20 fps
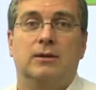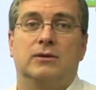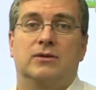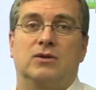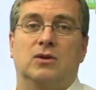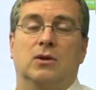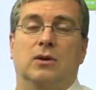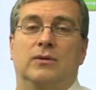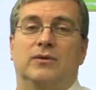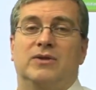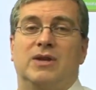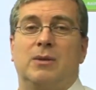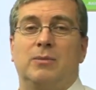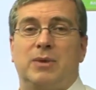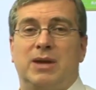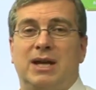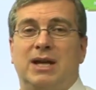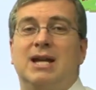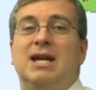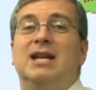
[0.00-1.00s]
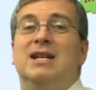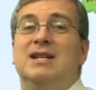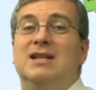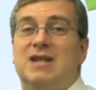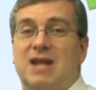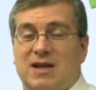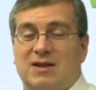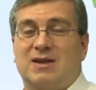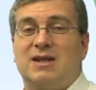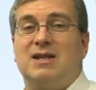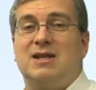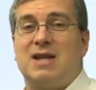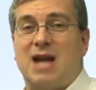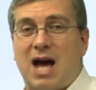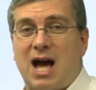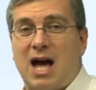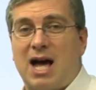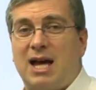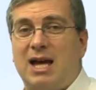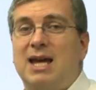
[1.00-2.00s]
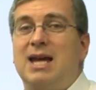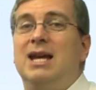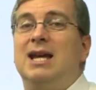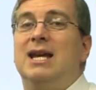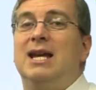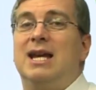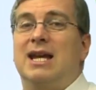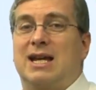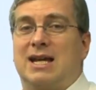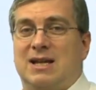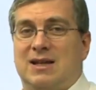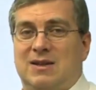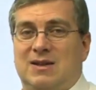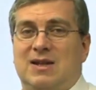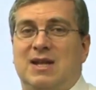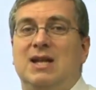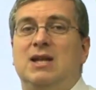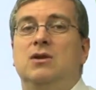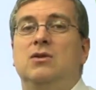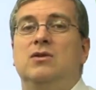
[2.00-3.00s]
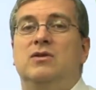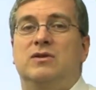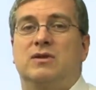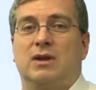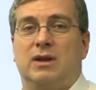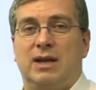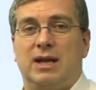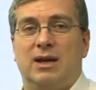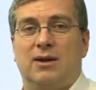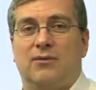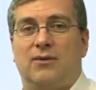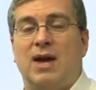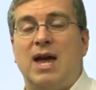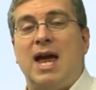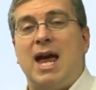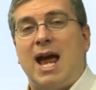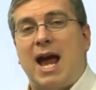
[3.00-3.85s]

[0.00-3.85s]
So if something doesn't die, it continues to live.